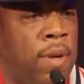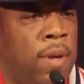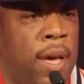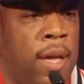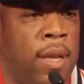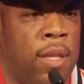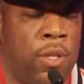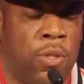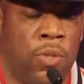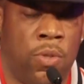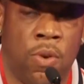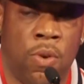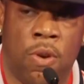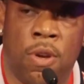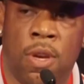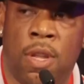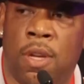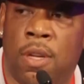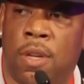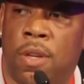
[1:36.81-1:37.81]
that his
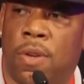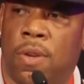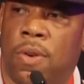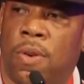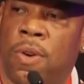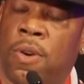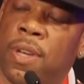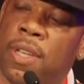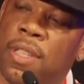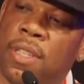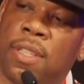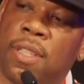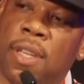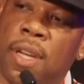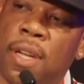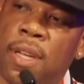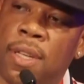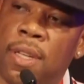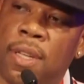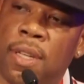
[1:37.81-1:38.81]
daughter or his
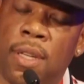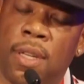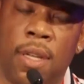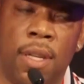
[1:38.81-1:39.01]
son